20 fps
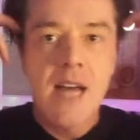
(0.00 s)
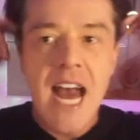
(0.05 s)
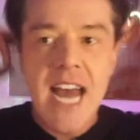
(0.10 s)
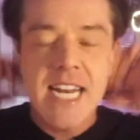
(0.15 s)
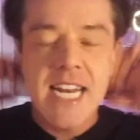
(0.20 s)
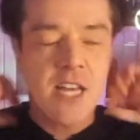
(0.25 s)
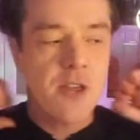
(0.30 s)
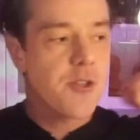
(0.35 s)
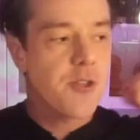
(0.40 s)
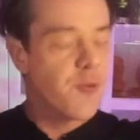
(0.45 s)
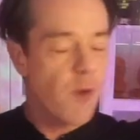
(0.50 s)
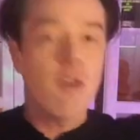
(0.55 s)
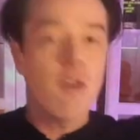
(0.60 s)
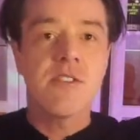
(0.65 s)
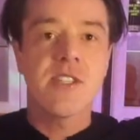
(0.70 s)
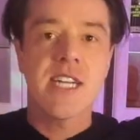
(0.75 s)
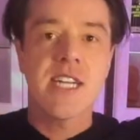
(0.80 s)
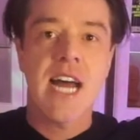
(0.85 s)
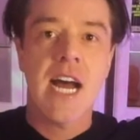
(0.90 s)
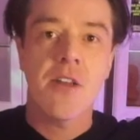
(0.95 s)
And he
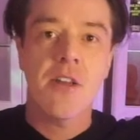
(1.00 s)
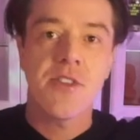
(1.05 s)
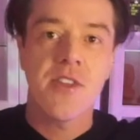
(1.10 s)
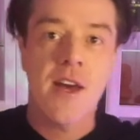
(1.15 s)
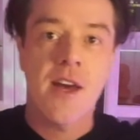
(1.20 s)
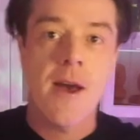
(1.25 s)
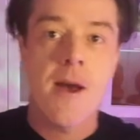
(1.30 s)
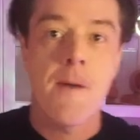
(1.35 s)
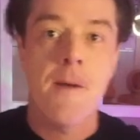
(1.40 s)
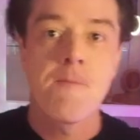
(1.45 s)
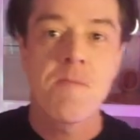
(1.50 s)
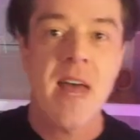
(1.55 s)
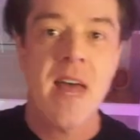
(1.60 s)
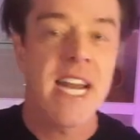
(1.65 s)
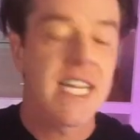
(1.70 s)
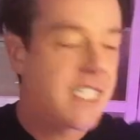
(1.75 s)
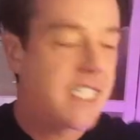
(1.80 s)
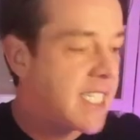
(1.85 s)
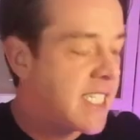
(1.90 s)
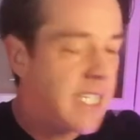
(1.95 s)
throws it out there,
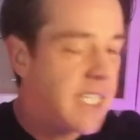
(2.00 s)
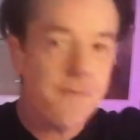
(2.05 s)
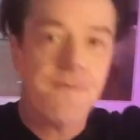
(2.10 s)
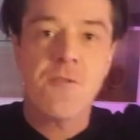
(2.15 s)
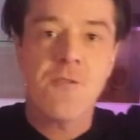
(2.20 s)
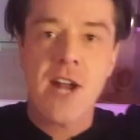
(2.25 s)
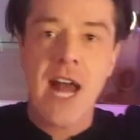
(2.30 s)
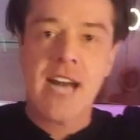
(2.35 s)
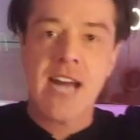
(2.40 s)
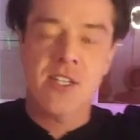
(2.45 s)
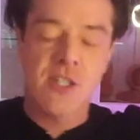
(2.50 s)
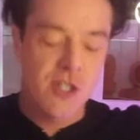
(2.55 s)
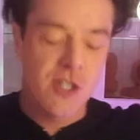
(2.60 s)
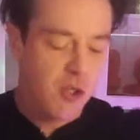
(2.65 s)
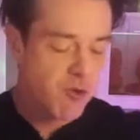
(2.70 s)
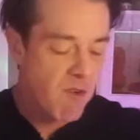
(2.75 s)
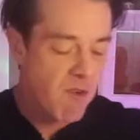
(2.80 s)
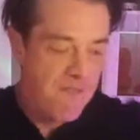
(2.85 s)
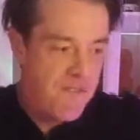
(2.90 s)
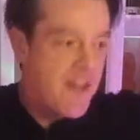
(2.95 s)
and it's a different action
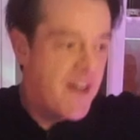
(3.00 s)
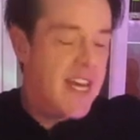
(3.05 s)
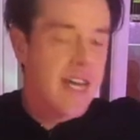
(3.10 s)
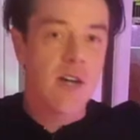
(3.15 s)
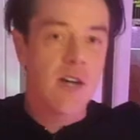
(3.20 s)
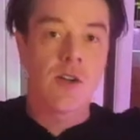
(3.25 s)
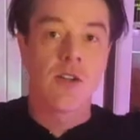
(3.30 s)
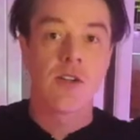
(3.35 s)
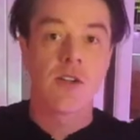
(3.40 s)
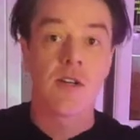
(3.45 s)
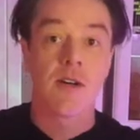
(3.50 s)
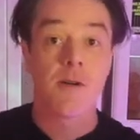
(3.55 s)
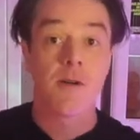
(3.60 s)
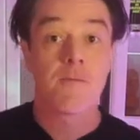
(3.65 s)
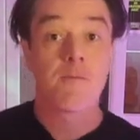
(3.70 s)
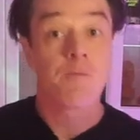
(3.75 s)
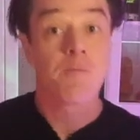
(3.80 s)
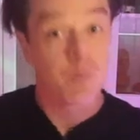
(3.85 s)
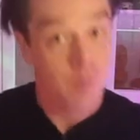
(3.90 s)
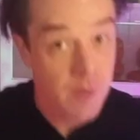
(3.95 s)
to reveal.
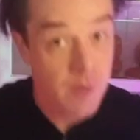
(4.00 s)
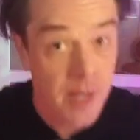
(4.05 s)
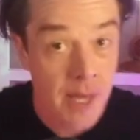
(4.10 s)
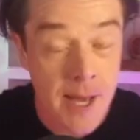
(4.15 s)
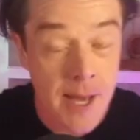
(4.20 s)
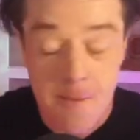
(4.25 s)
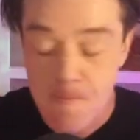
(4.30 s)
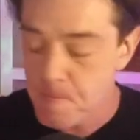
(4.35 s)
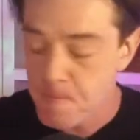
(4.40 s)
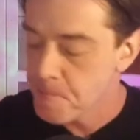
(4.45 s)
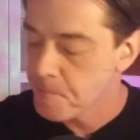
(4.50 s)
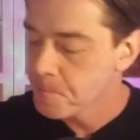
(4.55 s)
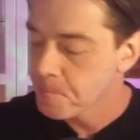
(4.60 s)
Okay?